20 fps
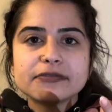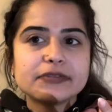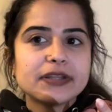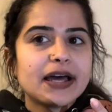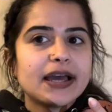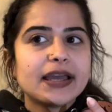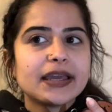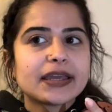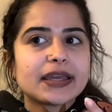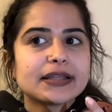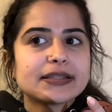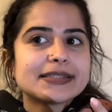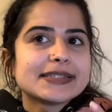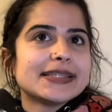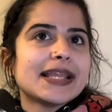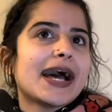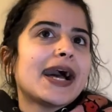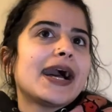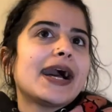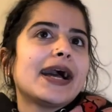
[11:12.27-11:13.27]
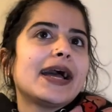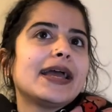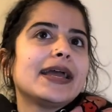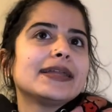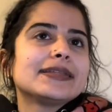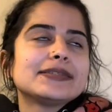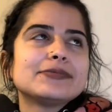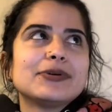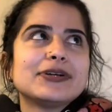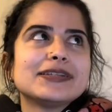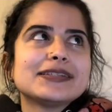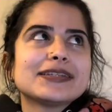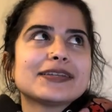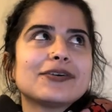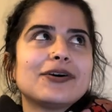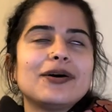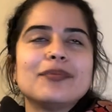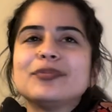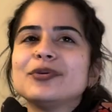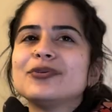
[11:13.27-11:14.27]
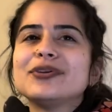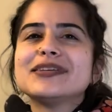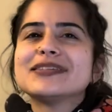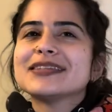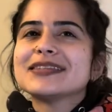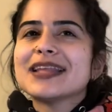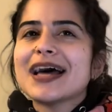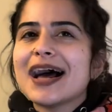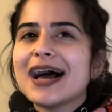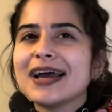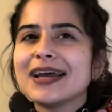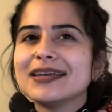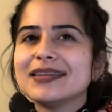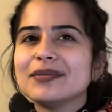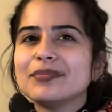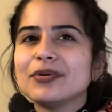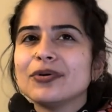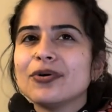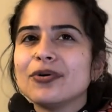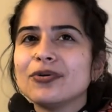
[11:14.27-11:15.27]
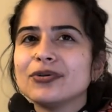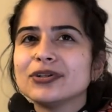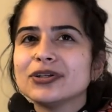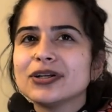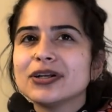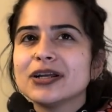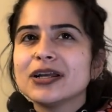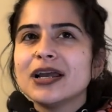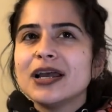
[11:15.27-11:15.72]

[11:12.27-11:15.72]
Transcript: Like, it's what is it called? Beauty's in the eye of the beholder.